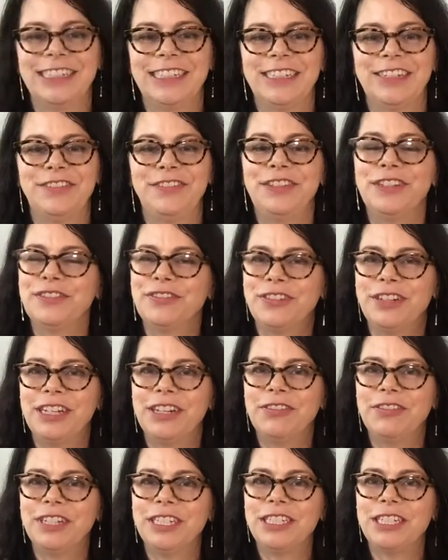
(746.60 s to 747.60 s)
Feel free to
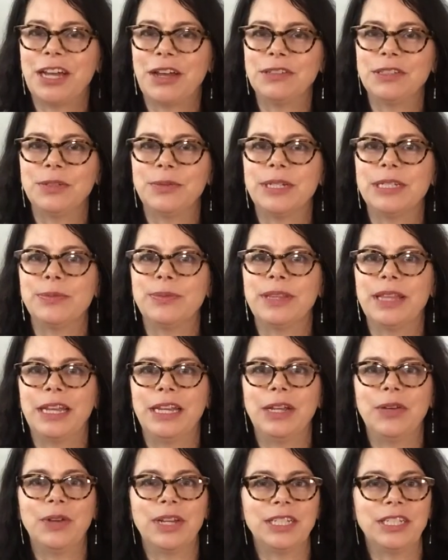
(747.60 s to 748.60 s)
reach out to us with
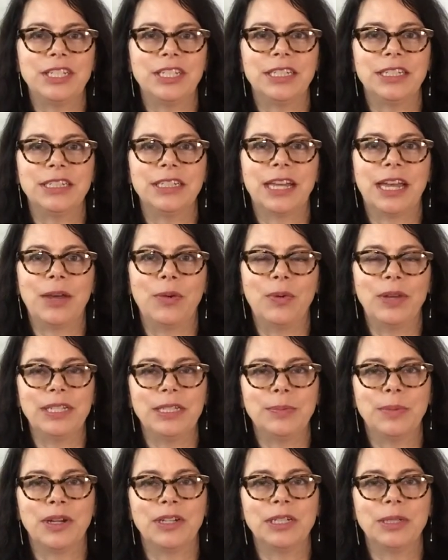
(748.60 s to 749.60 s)
any questions at
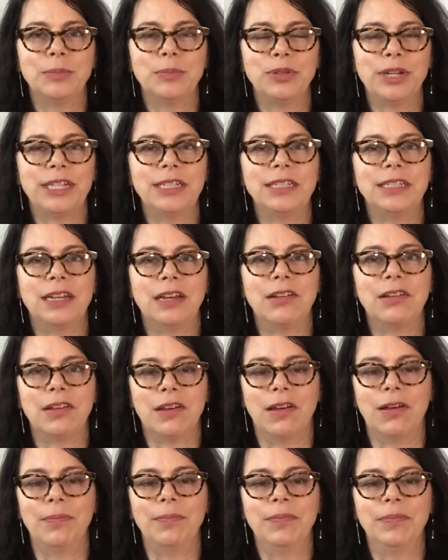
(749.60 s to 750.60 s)

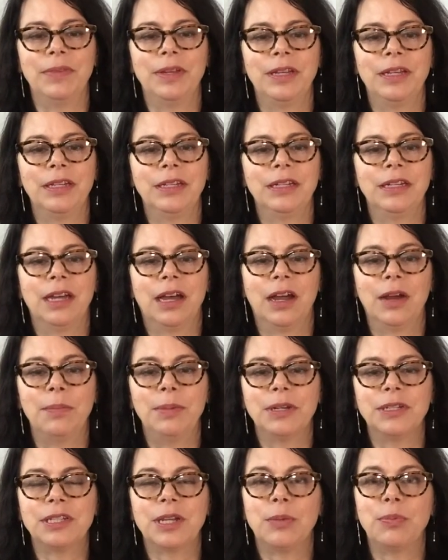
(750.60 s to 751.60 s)
westmarginpress.com. Our
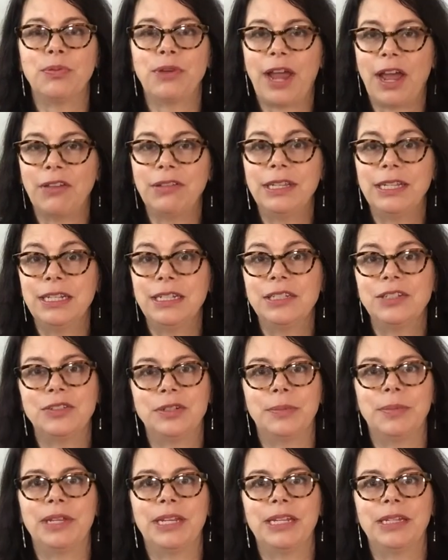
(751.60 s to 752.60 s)
books are proudly
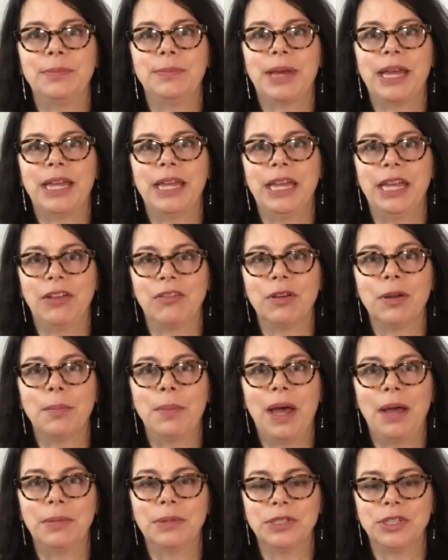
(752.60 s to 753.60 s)
distributed by Ingram
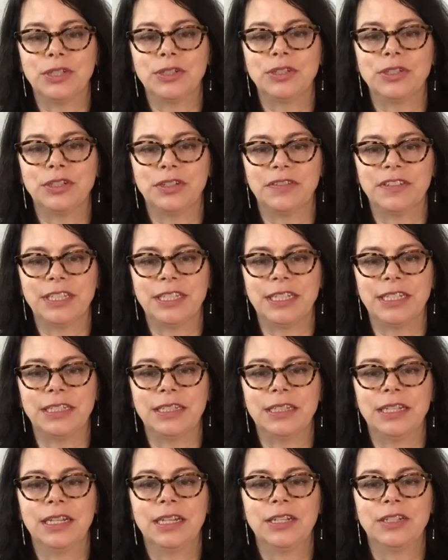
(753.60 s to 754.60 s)
Publisher
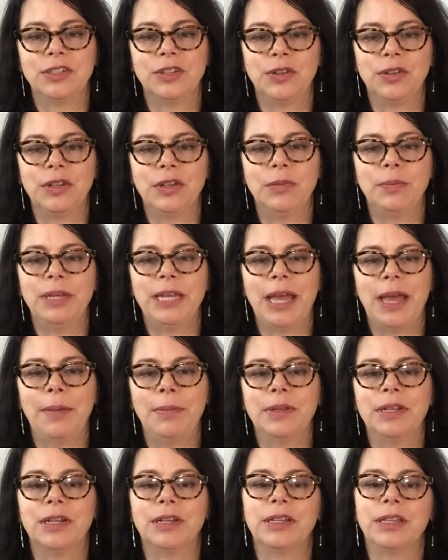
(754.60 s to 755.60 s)
Services, so you'll be able
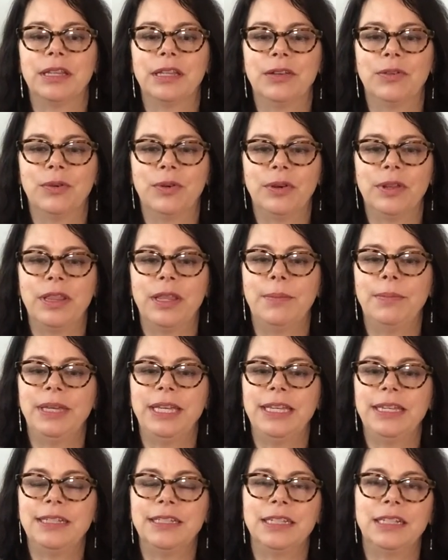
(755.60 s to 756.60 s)
to order them
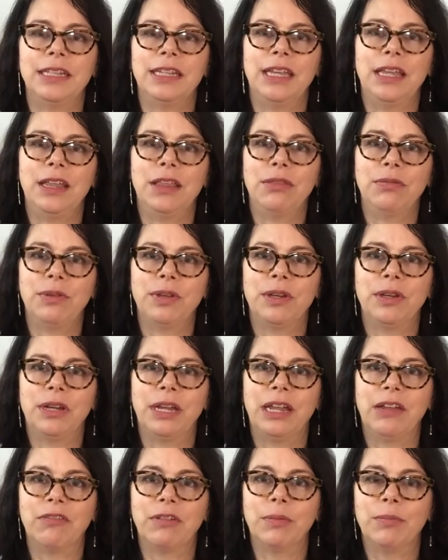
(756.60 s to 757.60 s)
easily through your
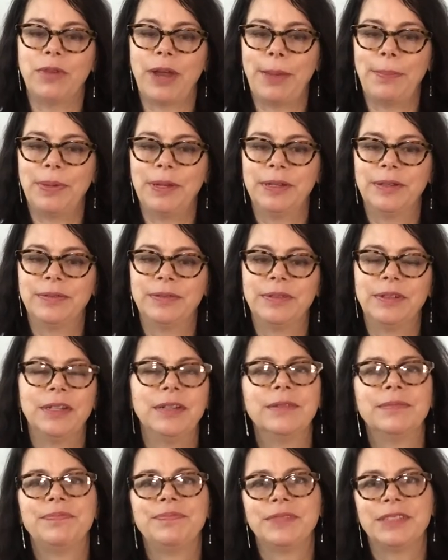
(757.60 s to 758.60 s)
Ingram rep.
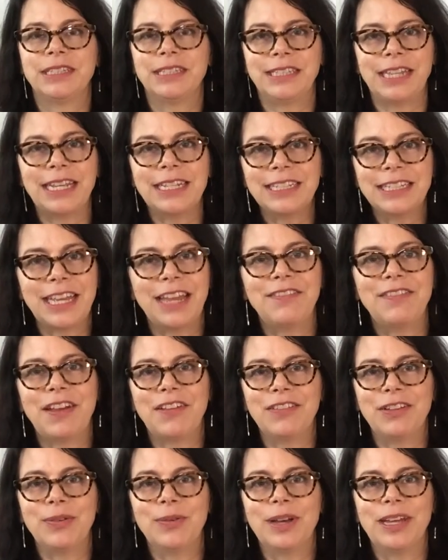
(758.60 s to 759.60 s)
Stay safe,
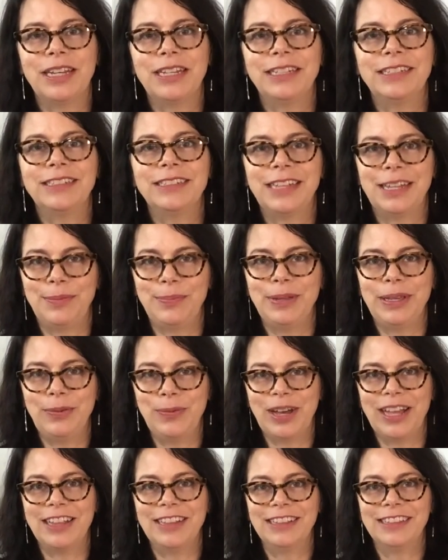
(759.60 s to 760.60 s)
everyone, and be
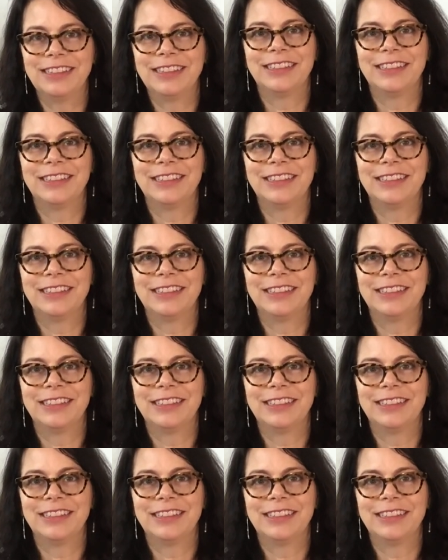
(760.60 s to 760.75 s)
well.